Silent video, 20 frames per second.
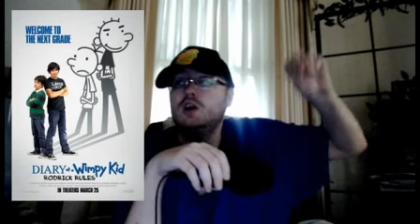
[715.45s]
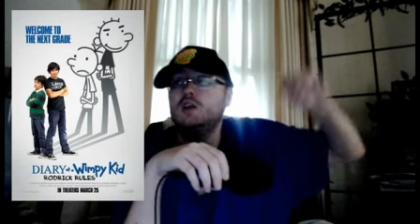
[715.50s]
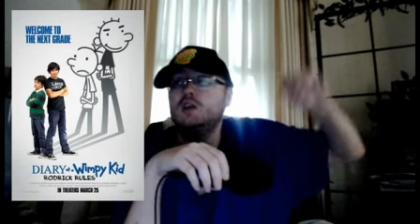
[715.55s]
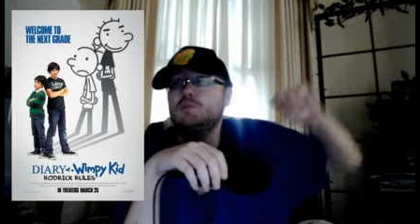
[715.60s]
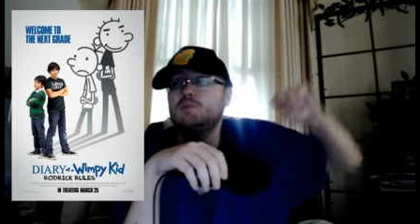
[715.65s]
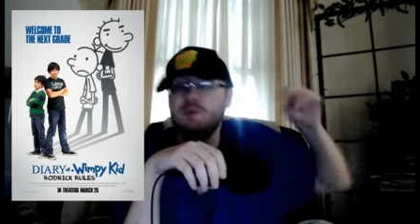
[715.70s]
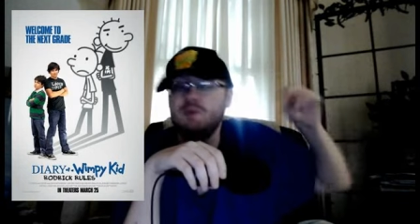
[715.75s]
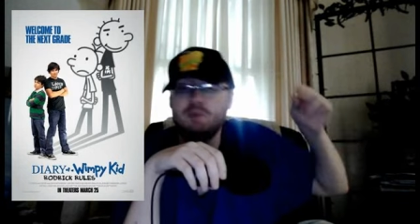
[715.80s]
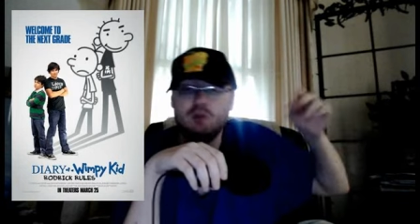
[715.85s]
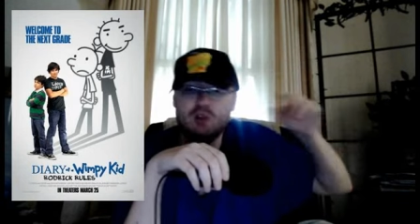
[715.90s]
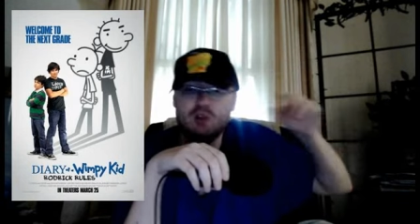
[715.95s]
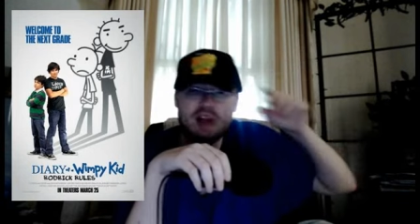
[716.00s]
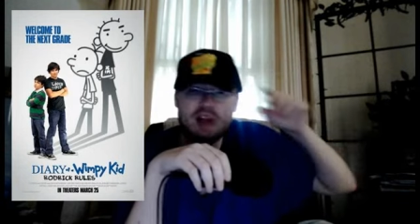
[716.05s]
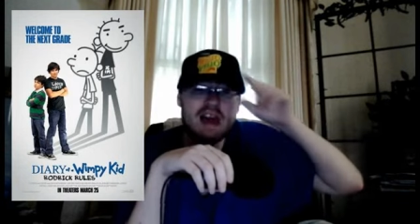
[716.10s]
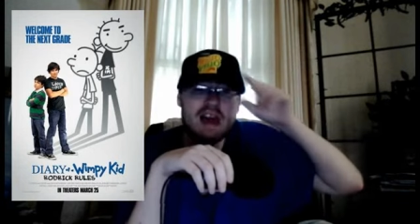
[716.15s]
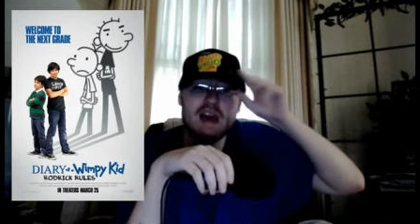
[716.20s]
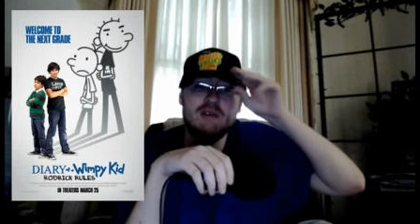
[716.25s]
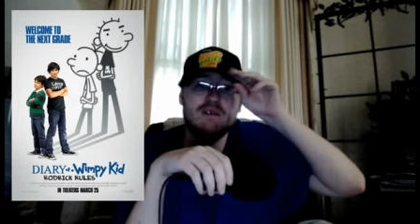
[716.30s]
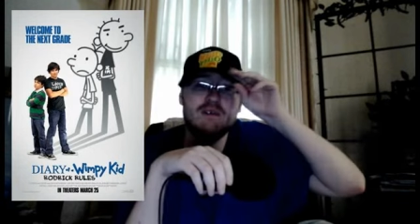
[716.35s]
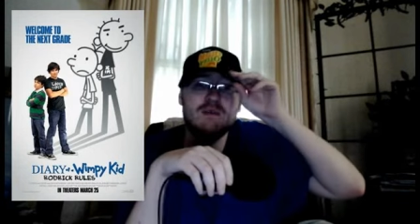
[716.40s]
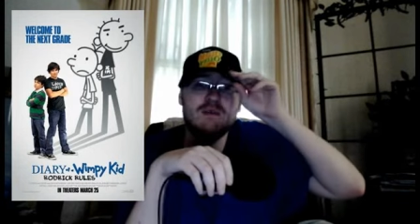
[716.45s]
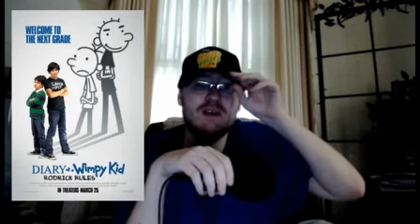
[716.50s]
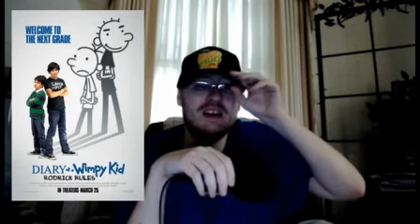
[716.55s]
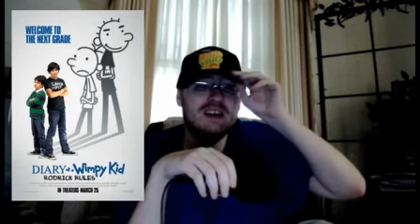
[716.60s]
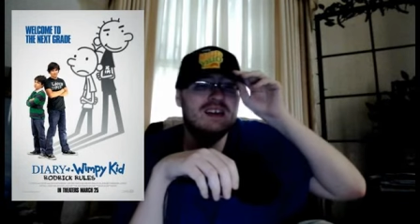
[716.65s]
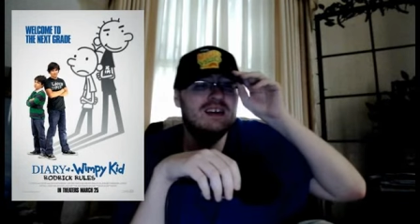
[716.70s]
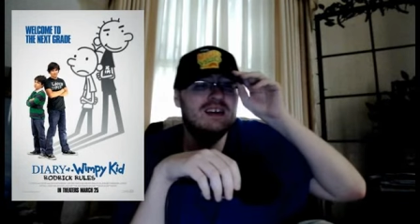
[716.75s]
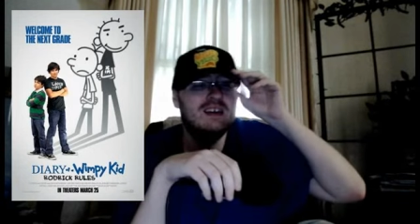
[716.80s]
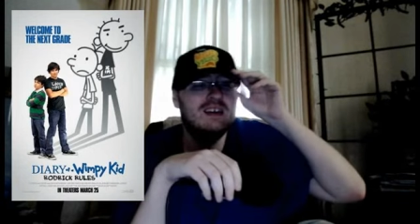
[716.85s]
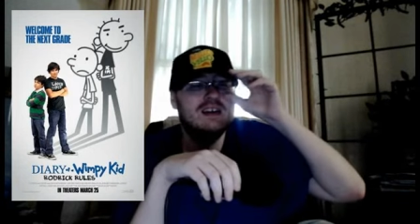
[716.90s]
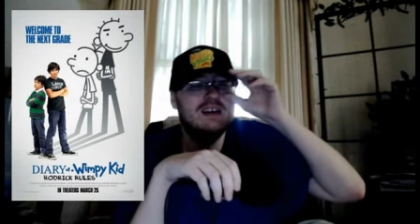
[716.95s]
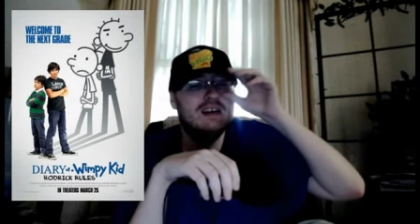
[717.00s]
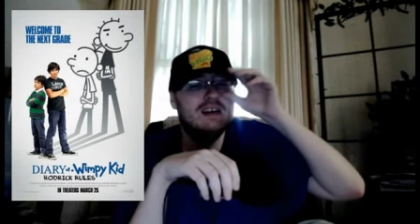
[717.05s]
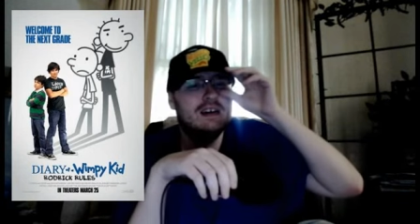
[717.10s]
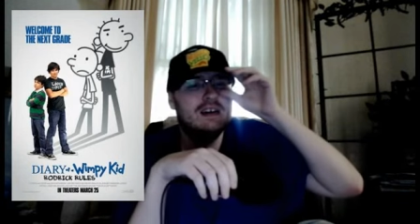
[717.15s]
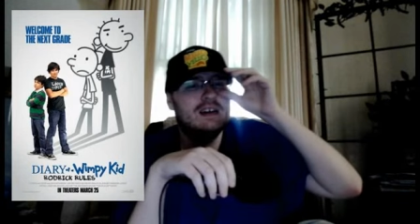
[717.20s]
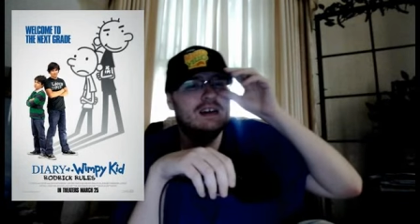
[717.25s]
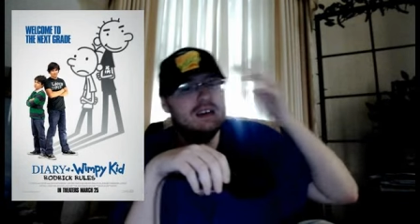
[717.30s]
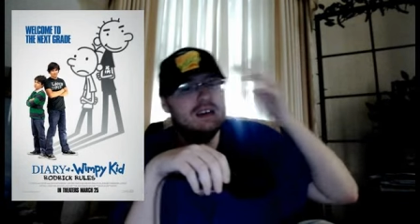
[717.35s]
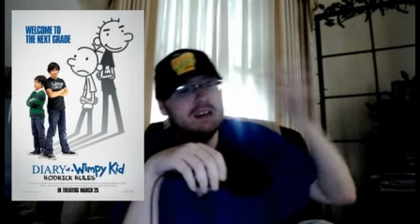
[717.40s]
And people laugh. I'm like,
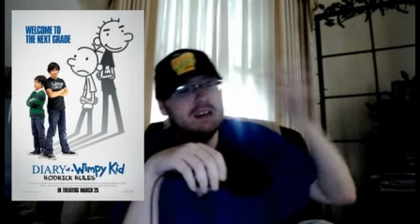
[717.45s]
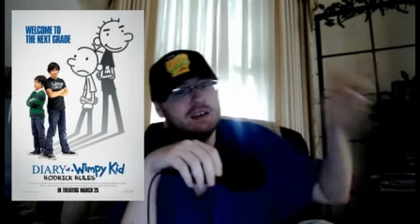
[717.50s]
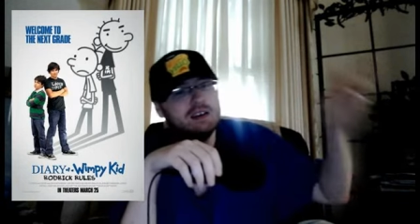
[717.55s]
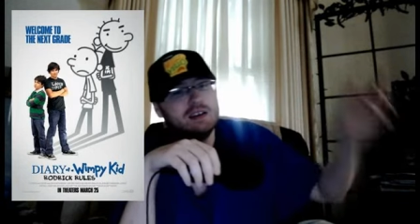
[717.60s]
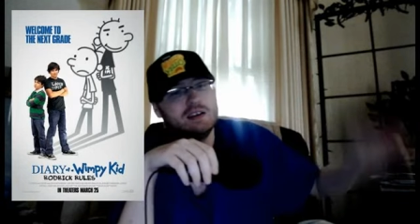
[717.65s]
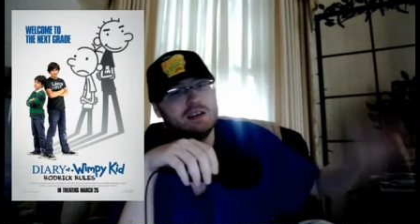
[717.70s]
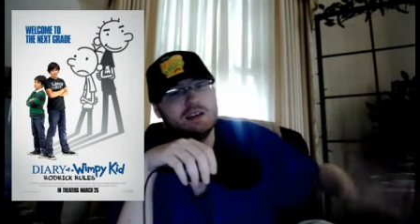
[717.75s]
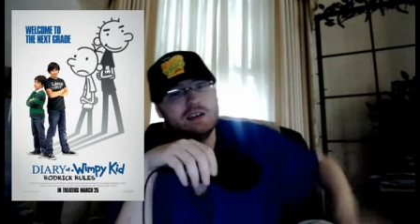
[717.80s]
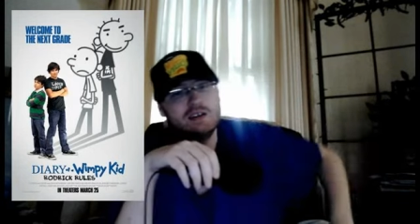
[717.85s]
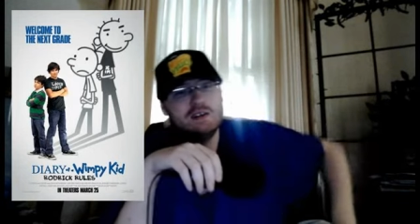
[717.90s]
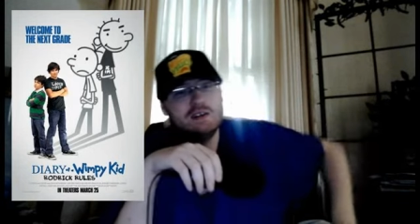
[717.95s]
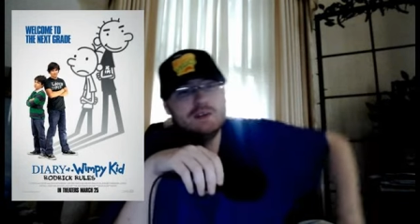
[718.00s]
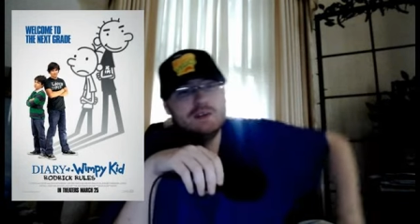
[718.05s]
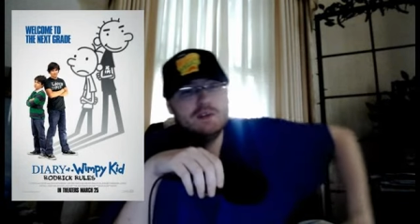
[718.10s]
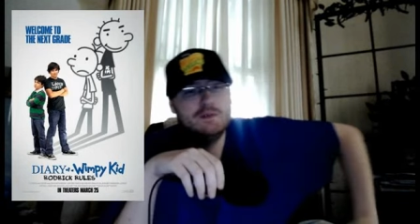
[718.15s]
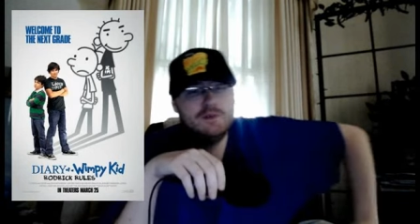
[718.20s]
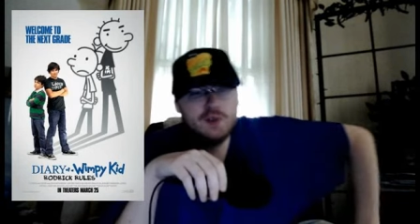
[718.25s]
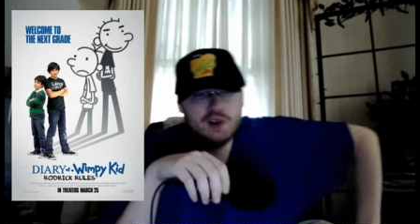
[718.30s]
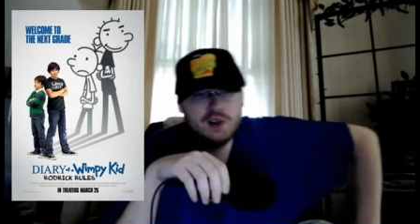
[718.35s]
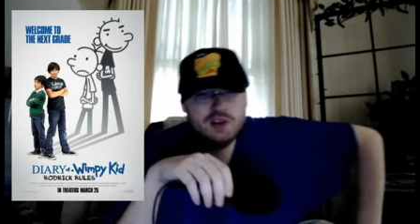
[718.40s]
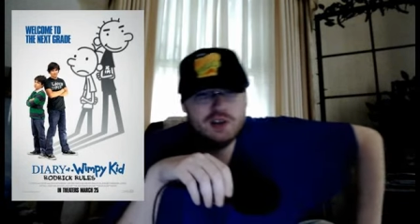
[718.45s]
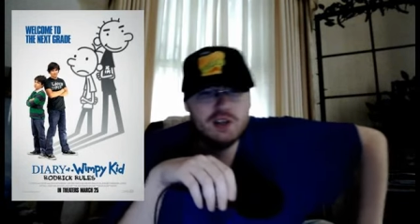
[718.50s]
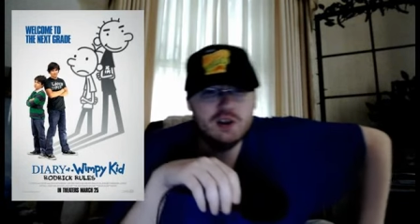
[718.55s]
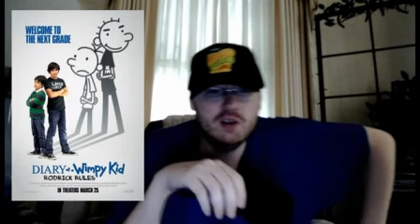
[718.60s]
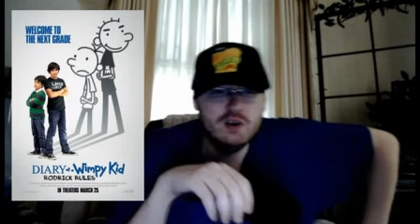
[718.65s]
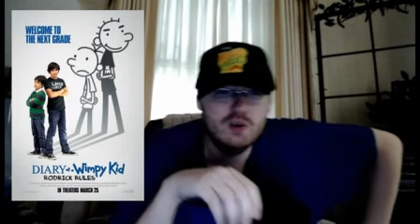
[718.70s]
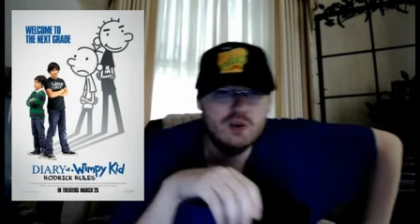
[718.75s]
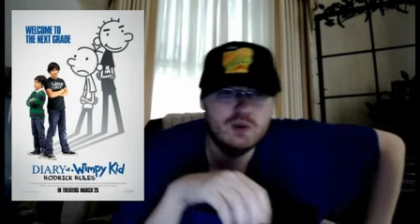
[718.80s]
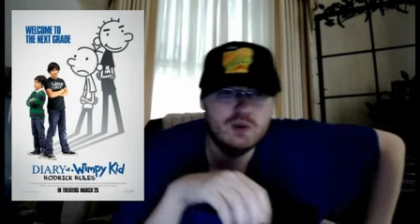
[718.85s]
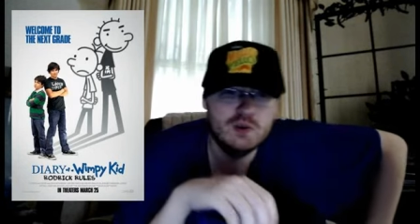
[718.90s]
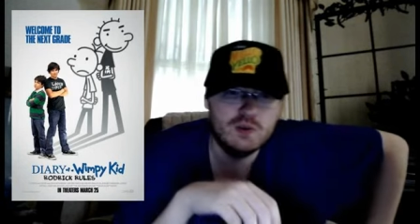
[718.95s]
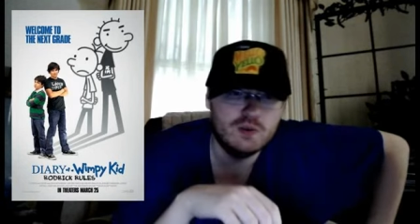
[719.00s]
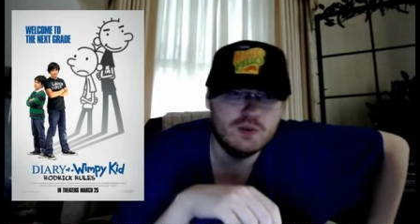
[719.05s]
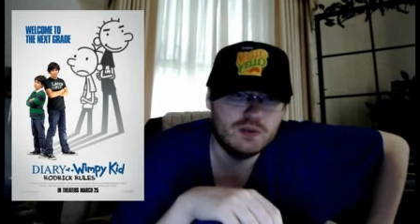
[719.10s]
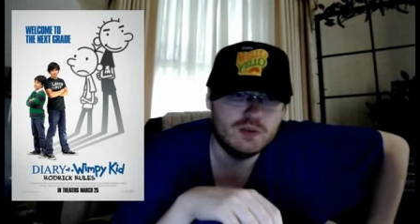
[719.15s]
fuck you.